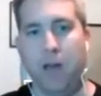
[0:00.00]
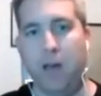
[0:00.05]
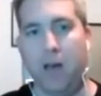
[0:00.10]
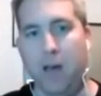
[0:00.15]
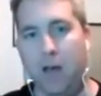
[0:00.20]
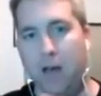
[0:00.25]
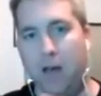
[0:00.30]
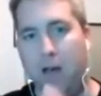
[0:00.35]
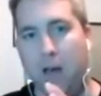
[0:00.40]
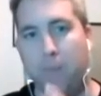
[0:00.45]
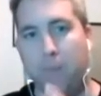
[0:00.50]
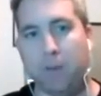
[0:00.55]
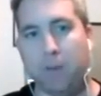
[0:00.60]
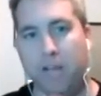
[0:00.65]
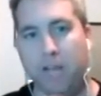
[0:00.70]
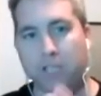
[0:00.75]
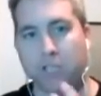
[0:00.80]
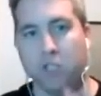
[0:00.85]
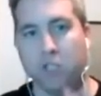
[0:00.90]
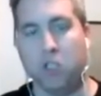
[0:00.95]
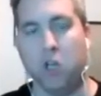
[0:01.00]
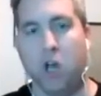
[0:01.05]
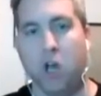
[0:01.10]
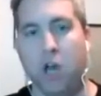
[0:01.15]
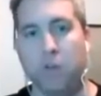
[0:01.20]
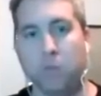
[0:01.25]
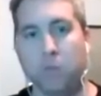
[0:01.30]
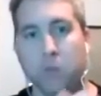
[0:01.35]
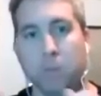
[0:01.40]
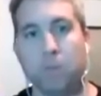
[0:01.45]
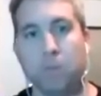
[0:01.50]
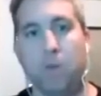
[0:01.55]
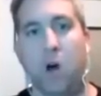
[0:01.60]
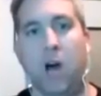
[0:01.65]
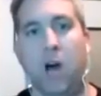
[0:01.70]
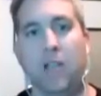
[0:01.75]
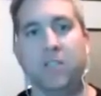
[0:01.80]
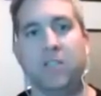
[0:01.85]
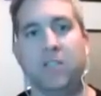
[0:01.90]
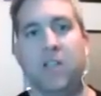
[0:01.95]
a place of time to
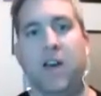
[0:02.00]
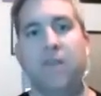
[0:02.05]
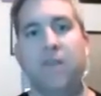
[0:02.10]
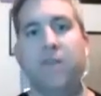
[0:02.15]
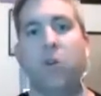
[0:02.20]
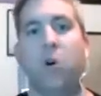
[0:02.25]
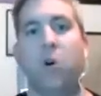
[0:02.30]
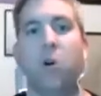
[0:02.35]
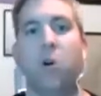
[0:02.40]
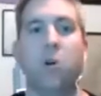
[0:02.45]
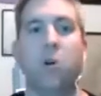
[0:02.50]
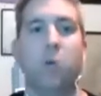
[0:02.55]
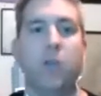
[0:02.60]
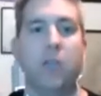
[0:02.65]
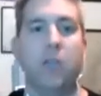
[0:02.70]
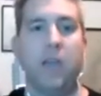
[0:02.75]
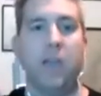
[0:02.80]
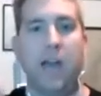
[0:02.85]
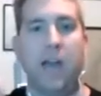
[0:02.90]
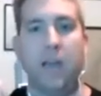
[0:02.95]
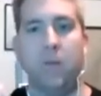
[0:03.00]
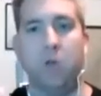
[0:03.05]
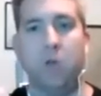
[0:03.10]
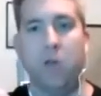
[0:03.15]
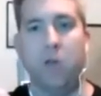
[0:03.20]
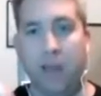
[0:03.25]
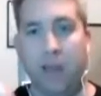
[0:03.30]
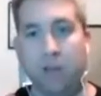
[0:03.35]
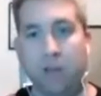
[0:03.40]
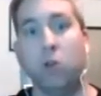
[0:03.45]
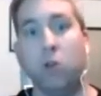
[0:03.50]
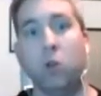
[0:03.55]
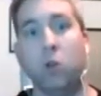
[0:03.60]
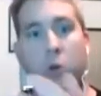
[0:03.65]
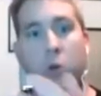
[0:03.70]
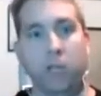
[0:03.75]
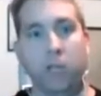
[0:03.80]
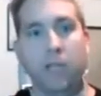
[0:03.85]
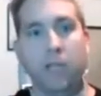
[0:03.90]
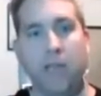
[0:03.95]
buy stuff, or are we able, and
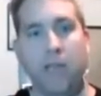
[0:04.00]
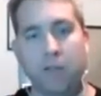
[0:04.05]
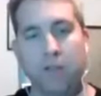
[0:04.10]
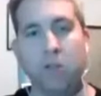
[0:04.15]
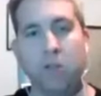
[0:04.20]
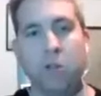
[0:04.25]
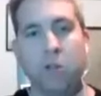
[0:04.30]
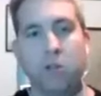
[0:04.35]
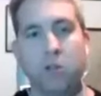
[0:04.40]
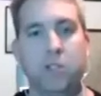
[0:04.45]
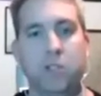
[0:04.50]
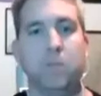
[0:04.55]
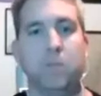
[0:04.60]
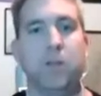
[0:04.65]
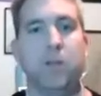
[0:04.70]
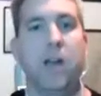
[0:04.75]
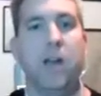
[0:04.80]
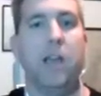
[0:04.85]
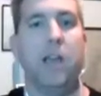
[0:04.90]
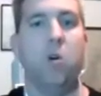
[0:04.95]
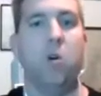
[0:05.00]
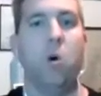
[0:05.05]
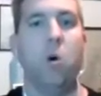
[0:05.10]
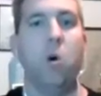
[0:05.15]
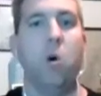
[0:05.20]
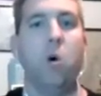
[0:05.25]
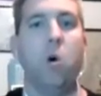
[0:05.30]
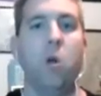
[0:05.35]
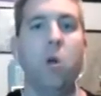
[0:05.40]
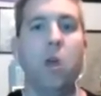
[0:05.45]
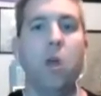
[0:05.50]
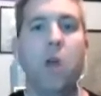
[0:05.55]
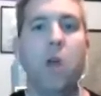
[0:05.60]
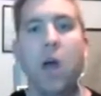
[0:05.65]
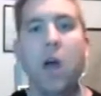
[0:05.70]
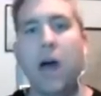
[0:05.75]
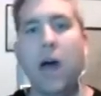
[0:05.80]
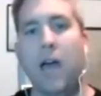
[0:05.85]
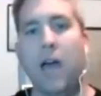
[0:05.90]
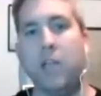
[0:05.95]
looking at the display, or
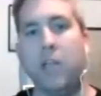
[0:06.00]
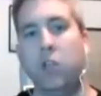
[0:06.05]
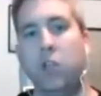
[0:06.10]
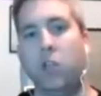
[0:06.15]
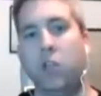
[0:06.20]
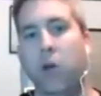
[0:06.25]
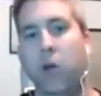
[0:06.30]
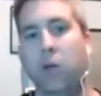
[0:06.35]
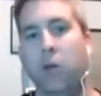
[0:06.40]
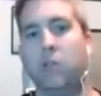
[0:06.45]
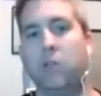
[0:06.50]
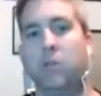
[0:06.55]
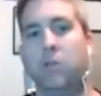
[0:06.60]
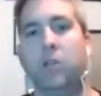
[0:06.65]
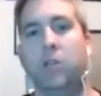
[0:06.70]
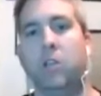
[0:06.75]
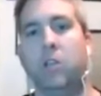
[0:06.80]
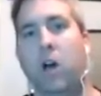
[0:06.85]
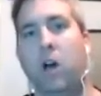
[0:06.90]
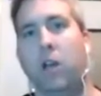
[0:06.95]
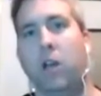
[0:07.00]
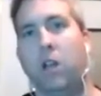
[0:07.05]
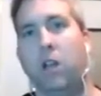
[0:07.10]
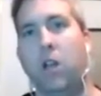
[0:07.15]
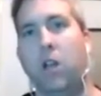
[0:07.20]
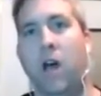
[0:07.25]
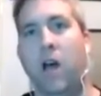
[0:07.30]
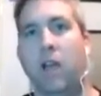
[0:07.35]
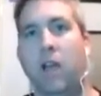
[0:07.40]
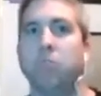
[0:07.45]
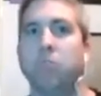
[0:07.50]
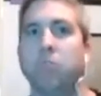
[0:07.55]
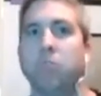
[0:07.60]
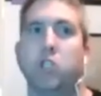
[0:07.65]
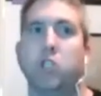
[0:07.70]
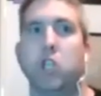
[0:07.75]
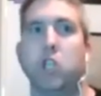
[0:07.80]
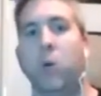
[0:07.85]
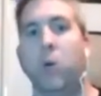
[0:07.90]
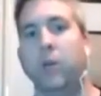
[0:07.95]
are you going to be kind of like
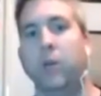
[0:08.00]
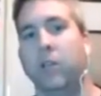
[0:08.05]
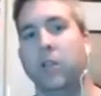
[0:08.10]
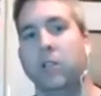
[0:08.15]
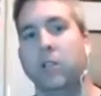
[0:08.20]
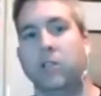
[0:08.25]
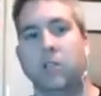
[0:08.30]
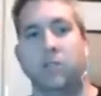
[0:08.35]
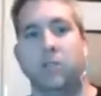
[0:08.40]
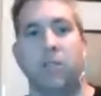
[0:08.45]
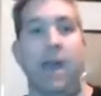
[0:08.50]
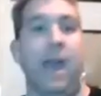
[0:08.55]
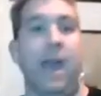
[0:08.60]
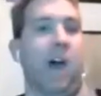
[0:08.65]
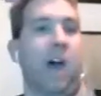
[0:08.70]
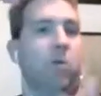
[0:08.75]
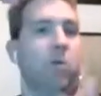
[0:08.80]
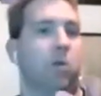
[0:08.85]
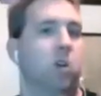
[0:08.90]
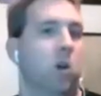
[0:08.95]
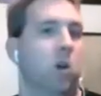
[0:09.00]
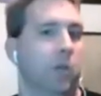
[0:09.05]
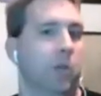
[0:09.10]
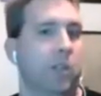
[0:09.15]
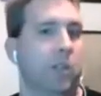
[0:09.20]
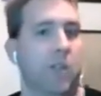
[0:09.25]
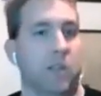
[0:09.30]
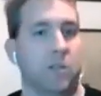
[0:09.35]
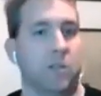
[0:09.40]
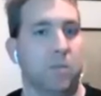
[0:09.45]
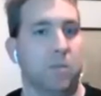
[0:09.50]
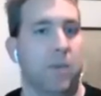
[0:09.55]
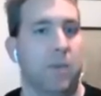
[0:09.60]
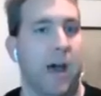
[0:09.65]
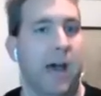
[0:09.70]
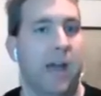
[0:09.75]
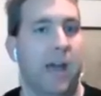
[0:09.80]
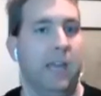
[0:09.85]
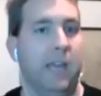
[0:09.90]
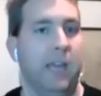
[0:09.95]
showing us how a comic gets
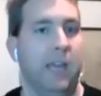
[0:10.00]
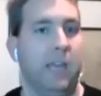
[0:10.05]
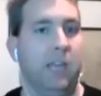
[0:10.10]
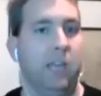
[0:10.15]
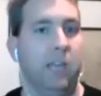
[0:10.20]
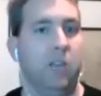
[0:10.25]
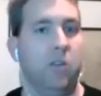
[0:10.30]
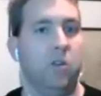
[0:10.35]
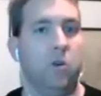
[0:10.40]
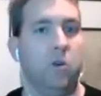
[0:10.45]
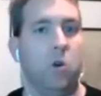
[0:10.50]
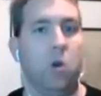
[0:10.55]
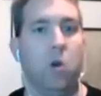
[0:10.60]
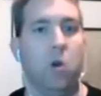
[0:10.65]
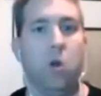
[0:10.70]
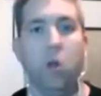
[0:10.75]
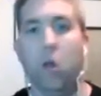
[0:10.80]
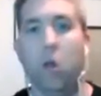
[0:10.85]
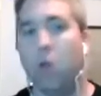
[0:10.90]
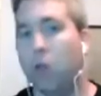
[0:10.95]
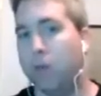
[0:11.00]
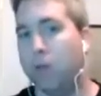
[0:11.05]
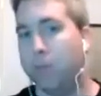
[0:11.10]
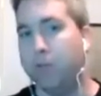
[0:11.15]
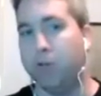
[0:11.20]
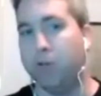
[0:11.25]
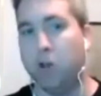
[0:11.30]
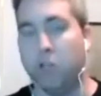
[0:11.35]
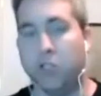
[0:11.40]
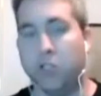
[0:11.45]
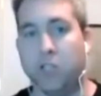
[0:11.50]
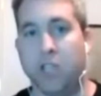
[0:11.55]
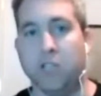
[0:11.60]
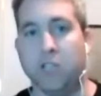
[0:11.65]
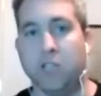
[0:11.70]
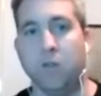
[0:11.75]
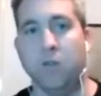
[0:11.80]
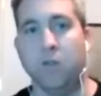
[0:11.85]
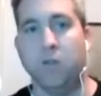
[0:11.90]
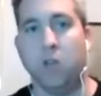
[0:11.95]
made, or the
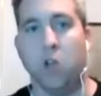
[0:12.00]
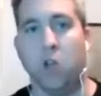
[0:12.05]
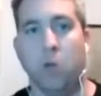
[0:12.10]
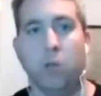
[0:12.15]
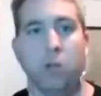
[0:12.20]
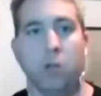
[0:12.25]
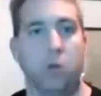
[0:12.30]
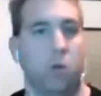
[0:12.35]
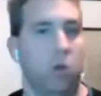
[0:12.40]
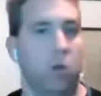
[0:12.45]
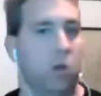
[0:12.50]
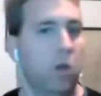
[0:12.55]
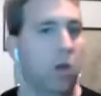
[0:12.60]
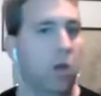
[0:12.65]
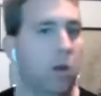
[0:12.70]
process of the comic, or